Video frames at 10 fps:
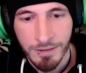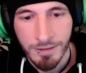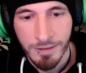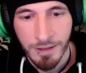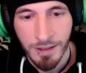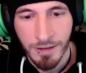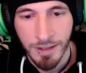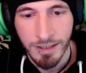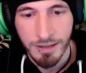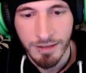All right.
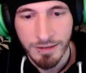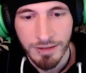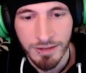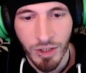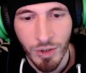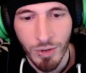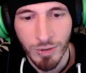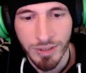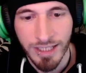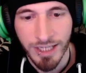Don't
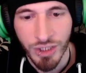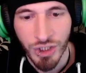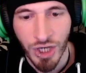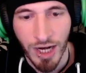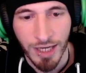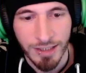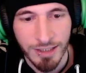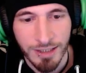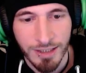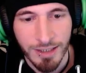get shot.
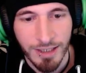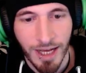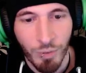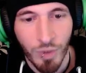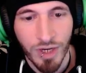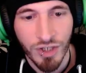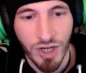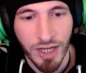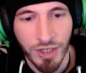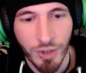I wish I
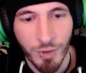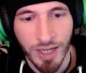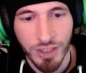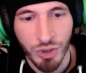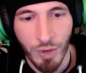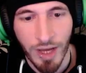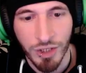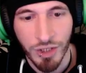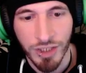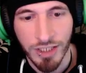knew that
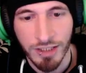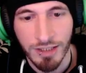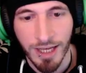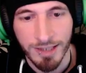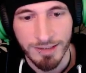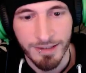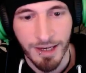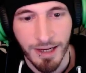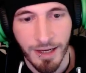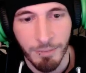strategy the last time.